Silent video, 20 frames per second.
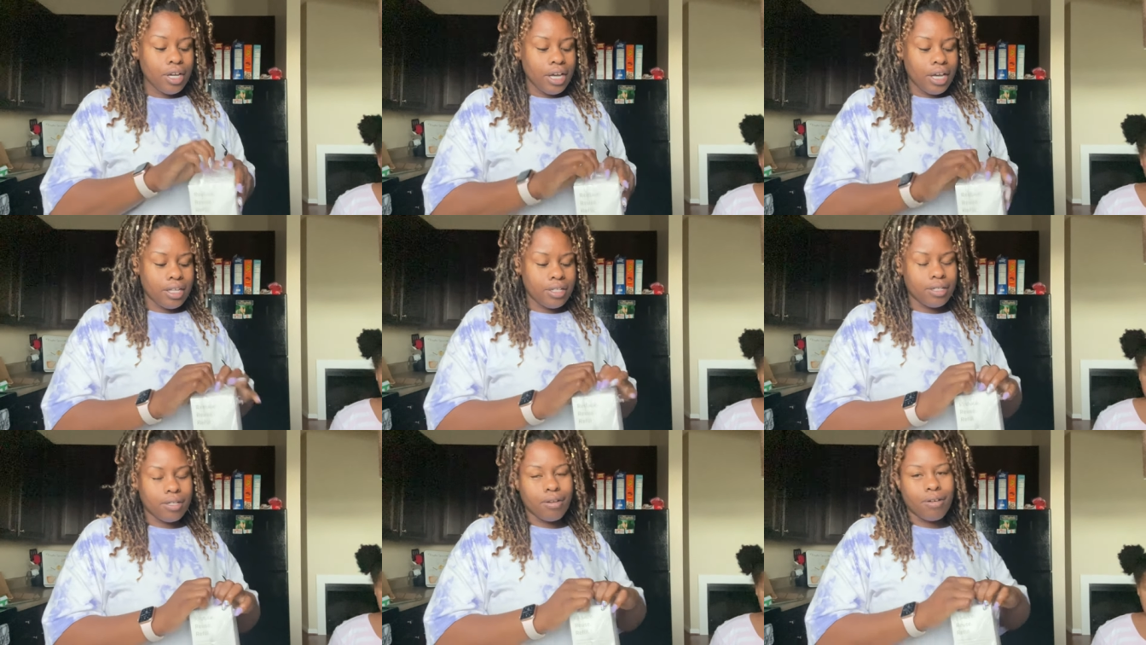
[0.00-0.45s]

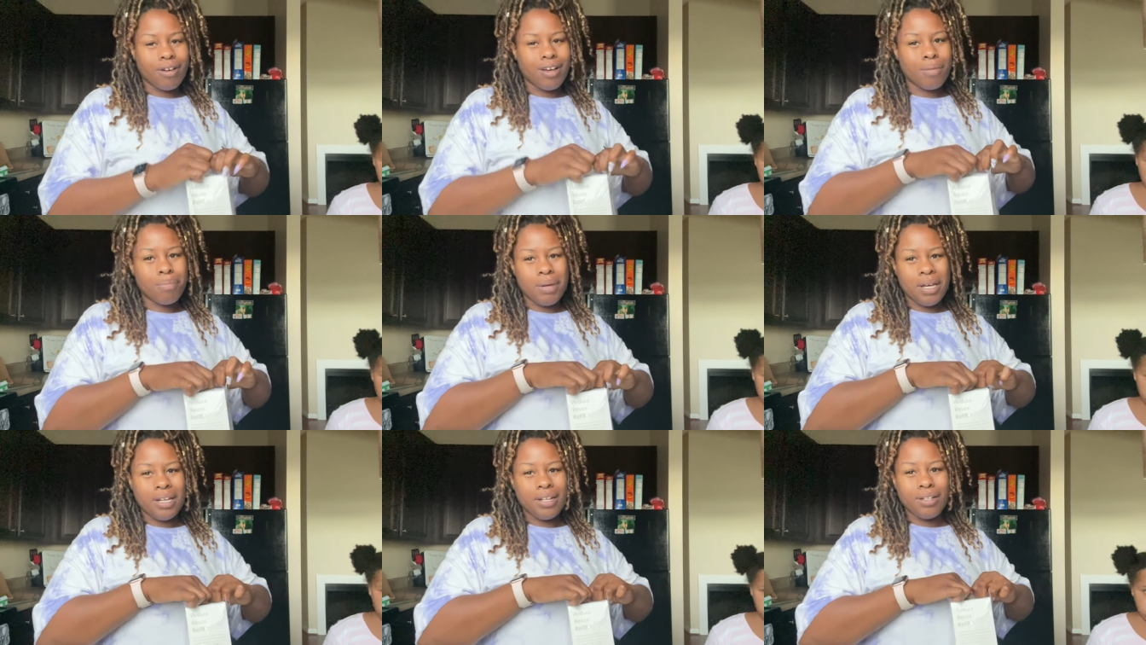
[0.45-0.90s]
And so I
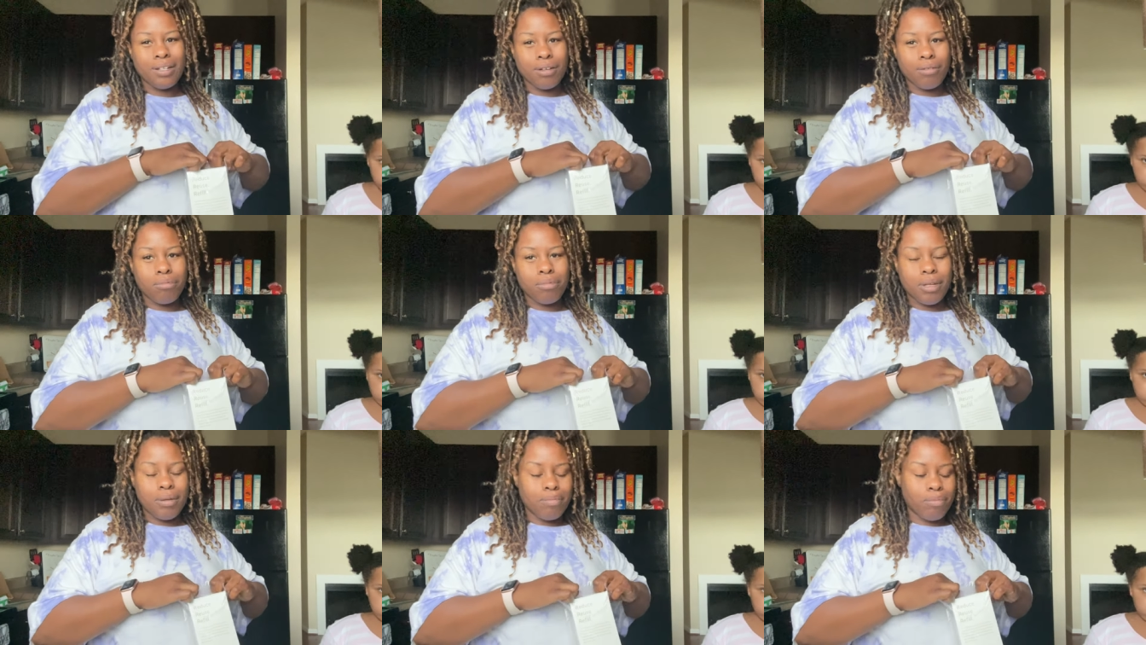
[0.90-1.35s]
paid a
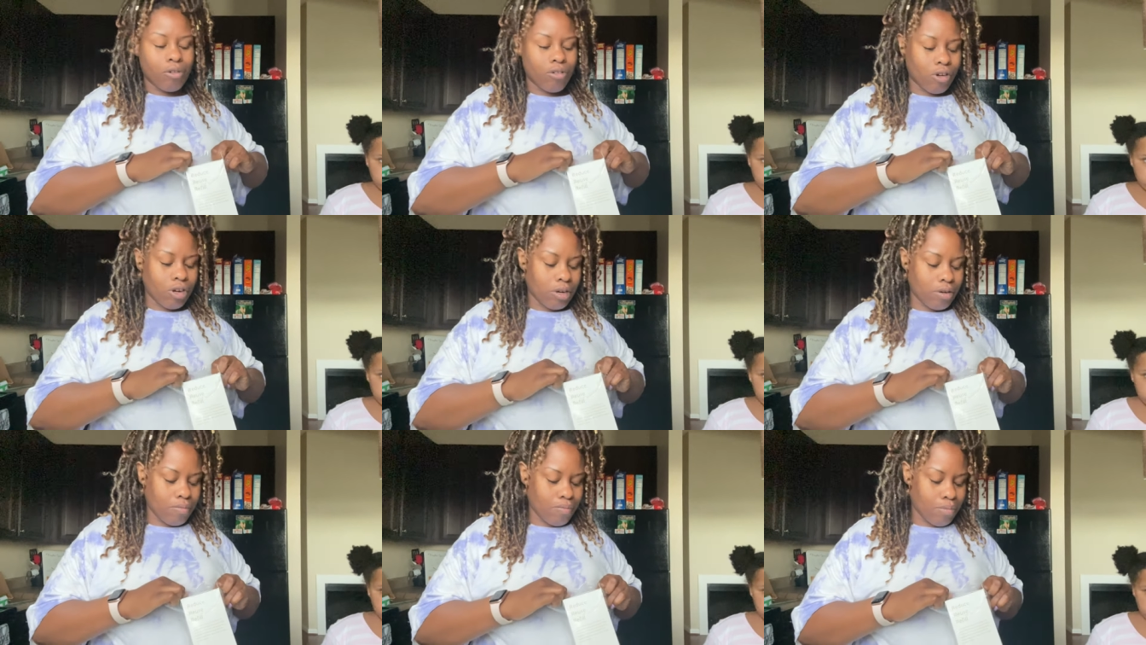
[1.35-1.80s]
little bit
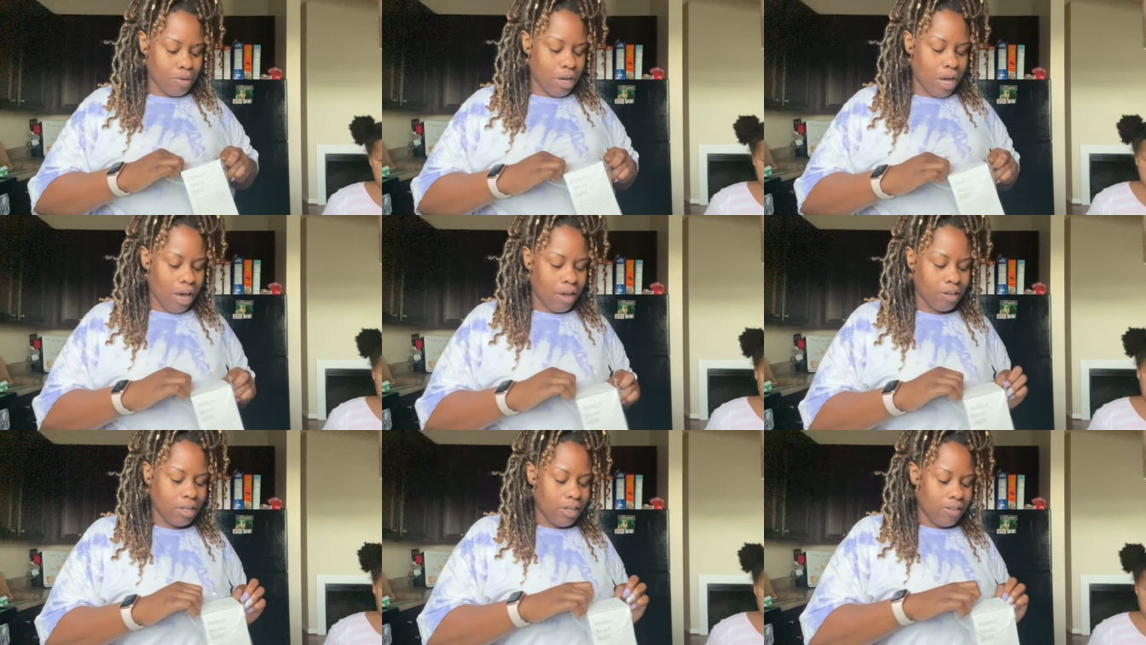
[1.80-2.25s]
more, but
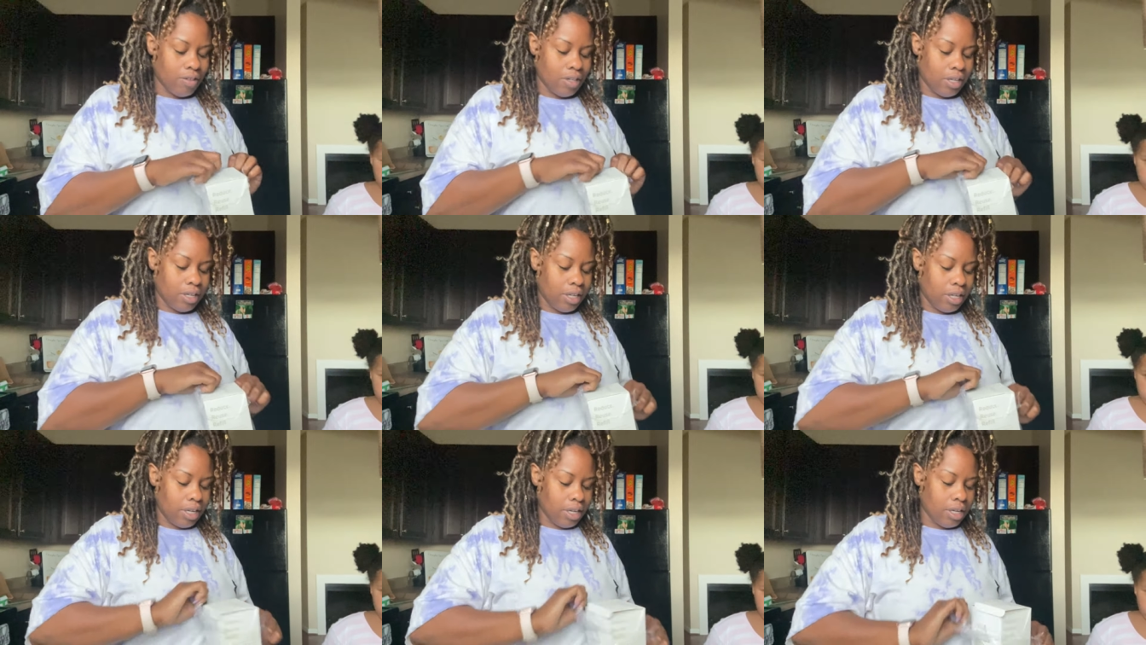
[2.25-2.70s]
I'll leave the
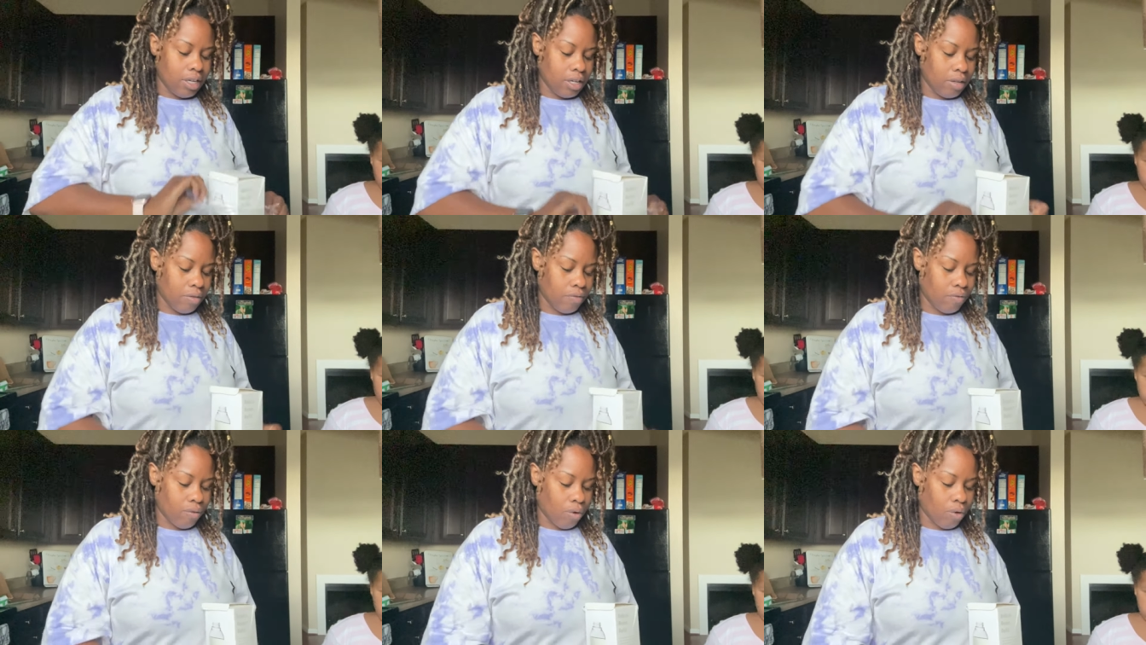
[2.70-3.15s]
link
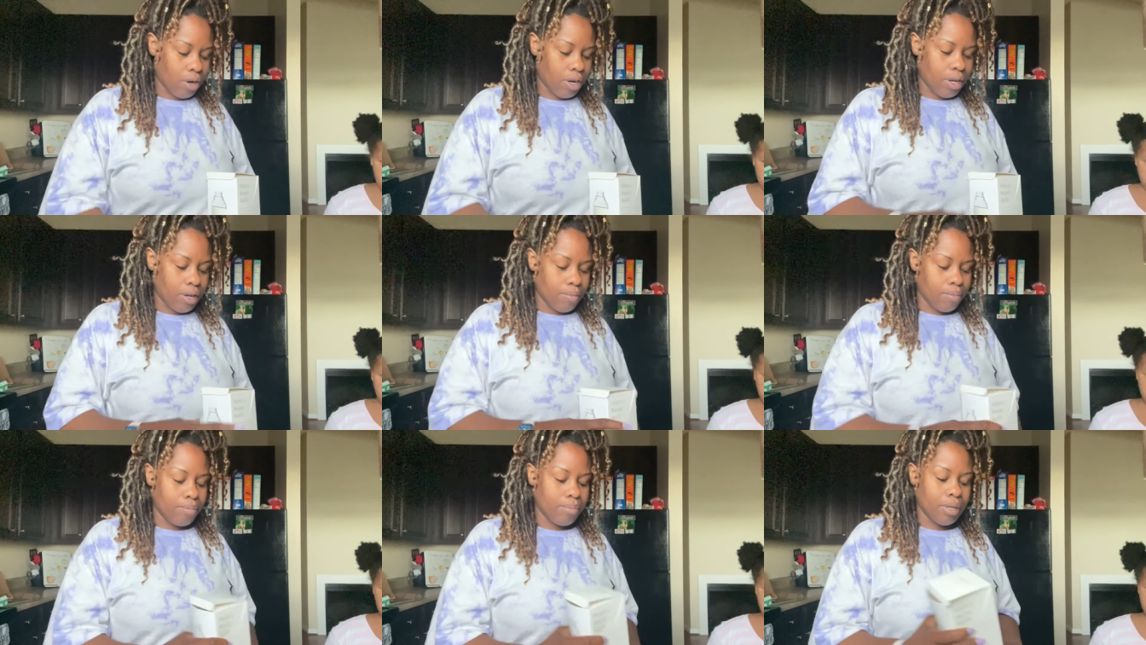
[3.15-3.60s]
for
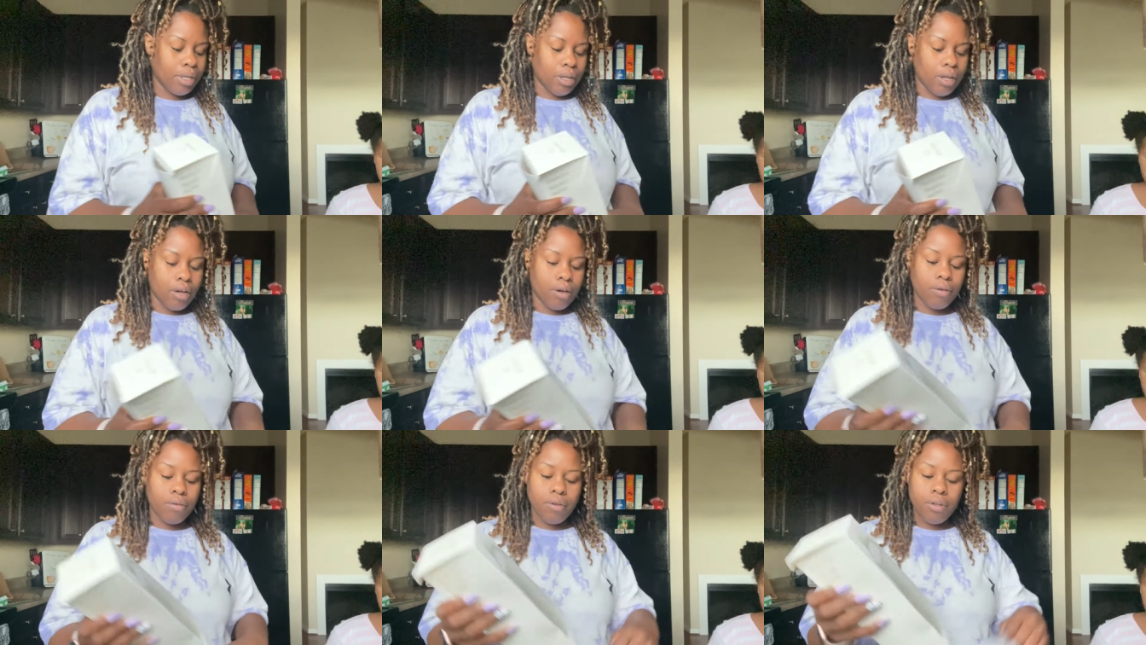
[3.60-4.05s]
it
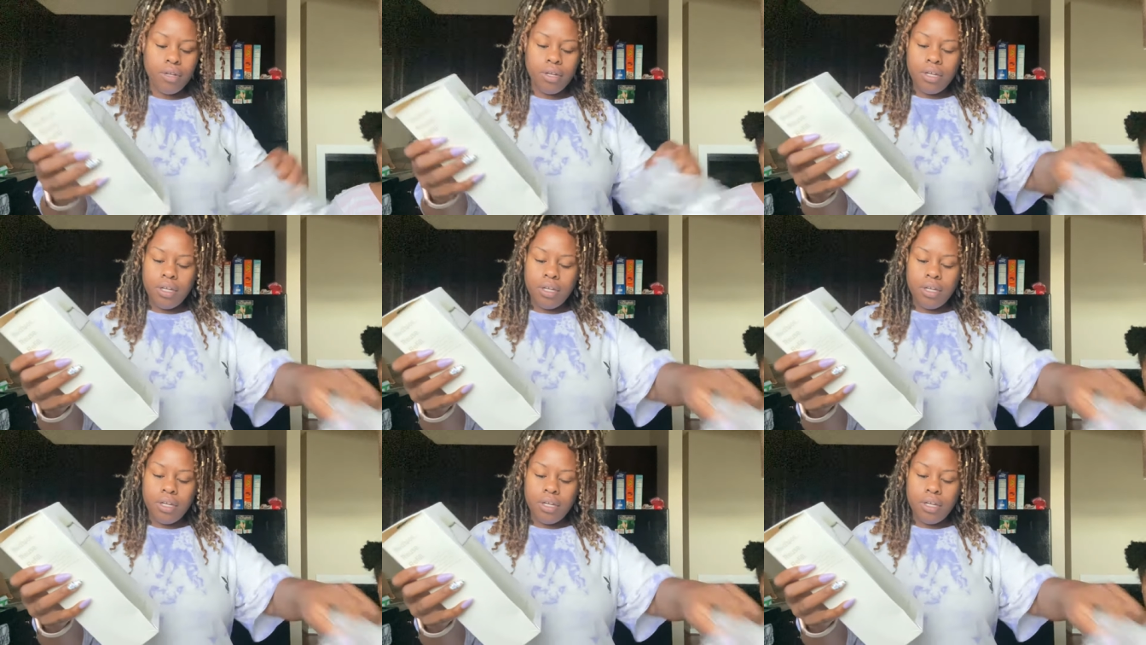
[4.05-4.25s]
below.